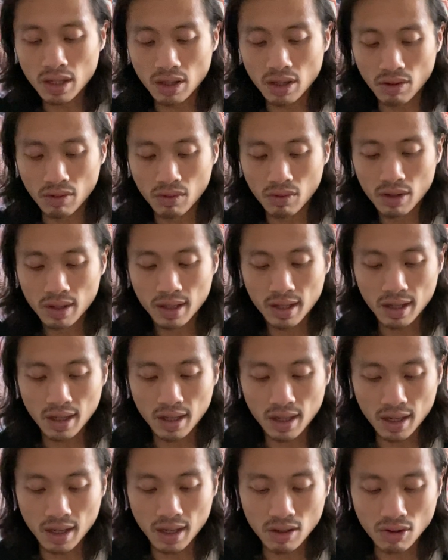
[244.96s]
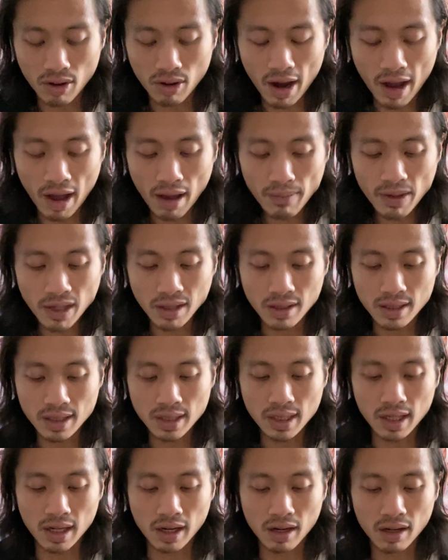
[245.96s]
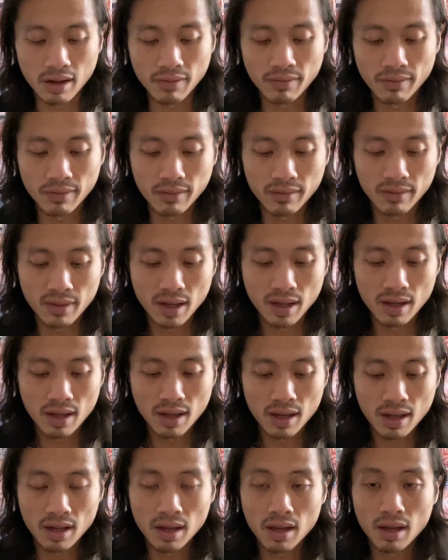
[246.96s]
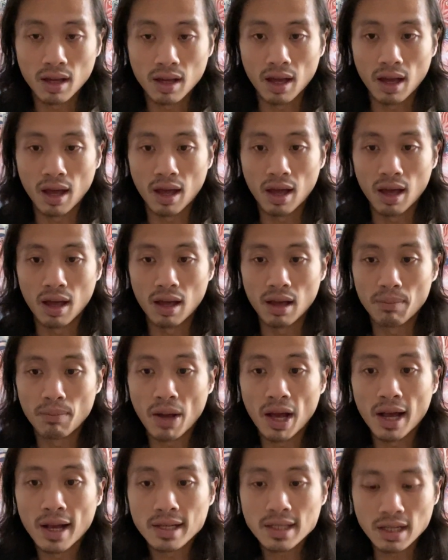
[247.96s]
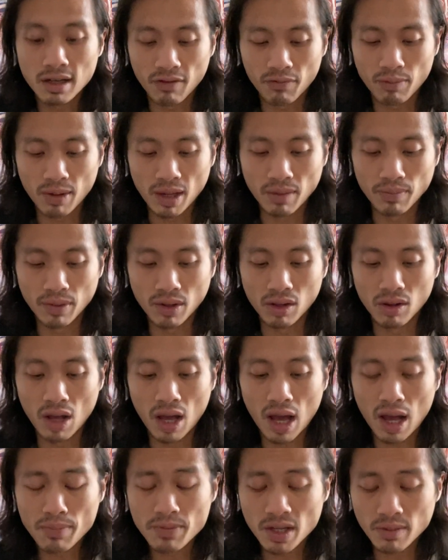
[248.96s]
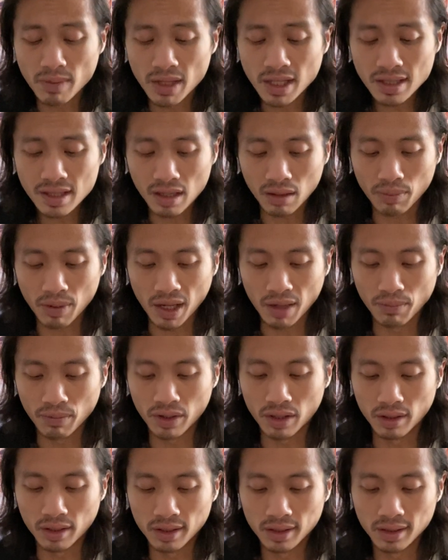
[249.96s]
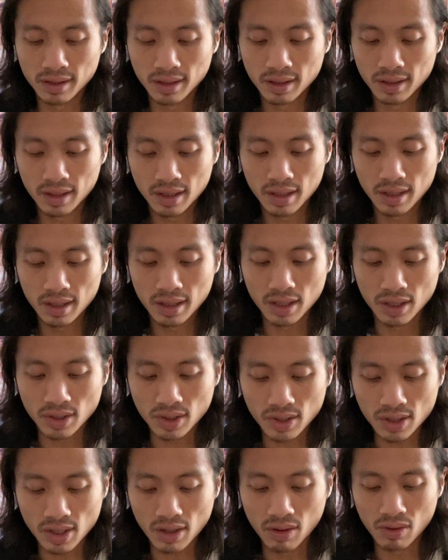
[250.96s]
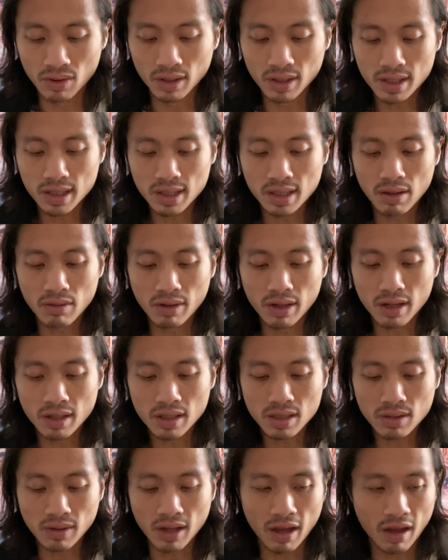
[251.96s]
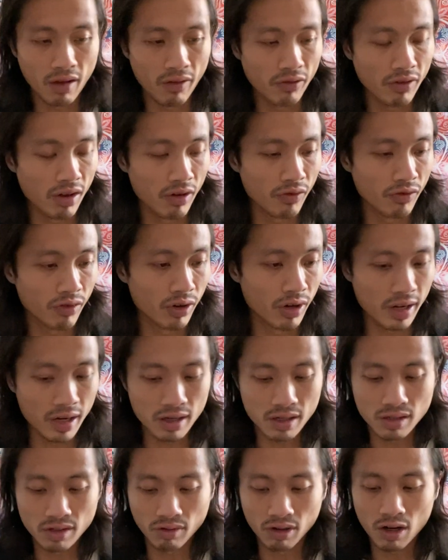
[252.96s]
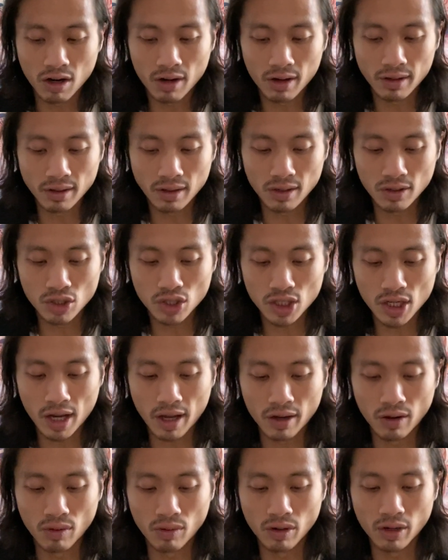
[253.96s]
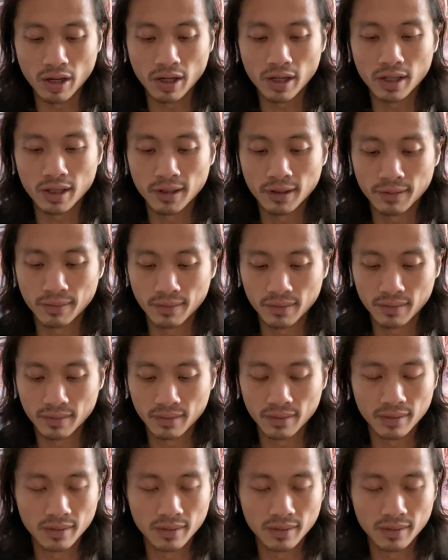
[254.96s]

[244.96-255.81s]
you in your happiness here. Uh, positive people, optimistic people. So let's see what else we have here for Aries regarding their shadow work.